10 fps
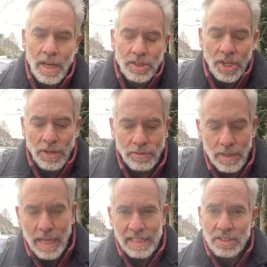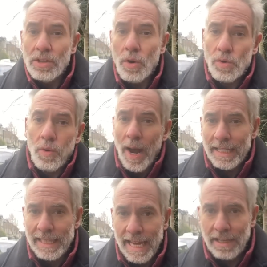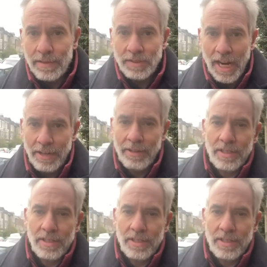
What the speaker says: So it's not quite the end of January.